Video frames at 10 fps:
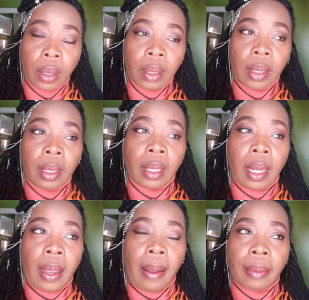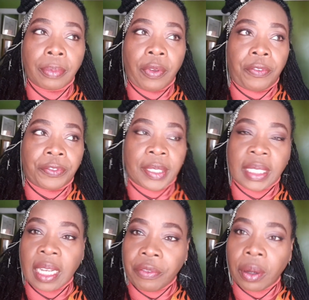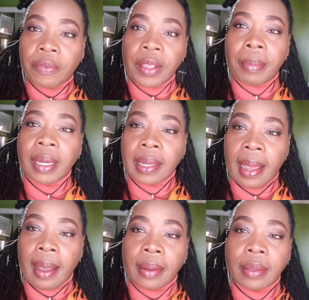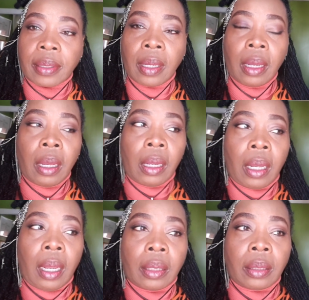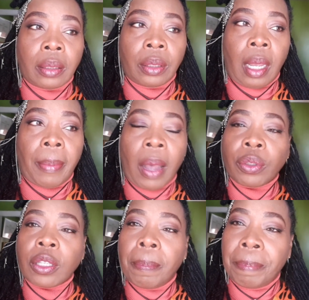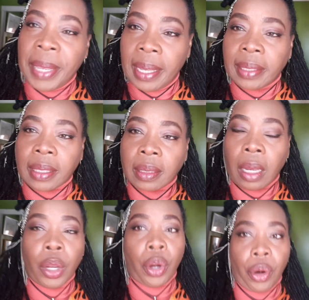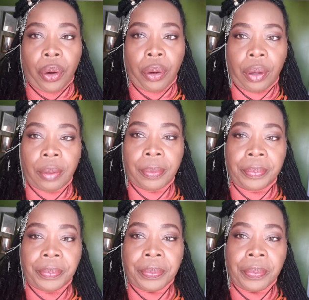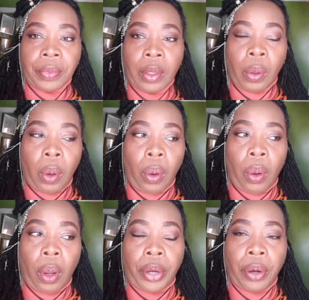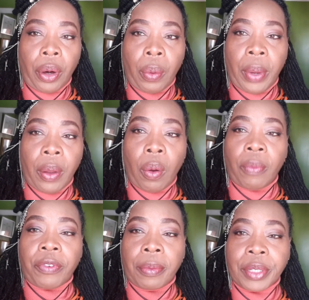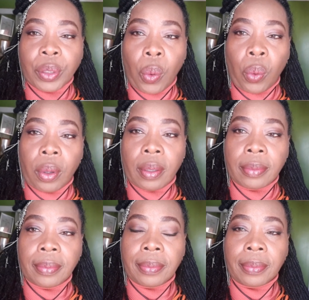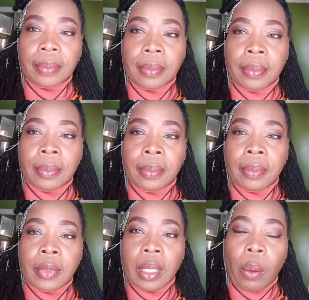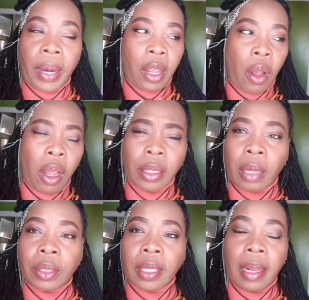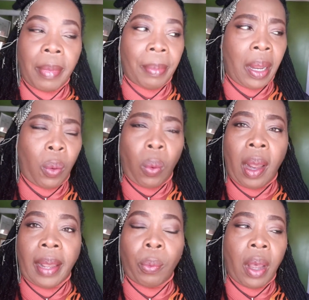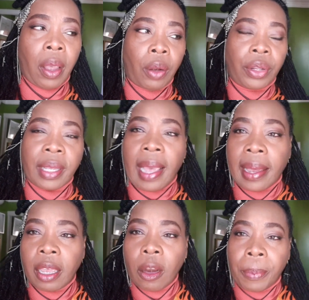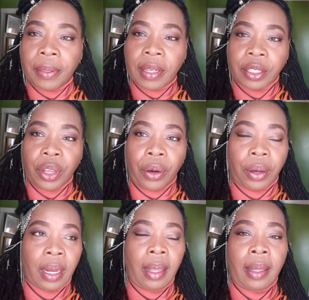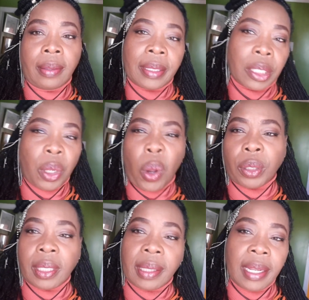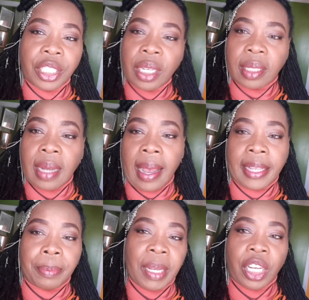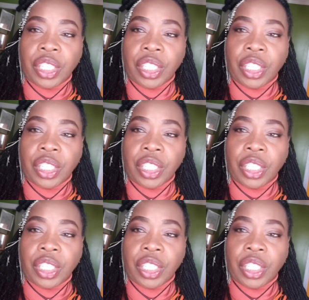And when it comes to humility, they don't know anything about humility, but they'll always tell you that you should be humble. You know, they exaggerate all their skills and, you know, all their attributes. But it's clear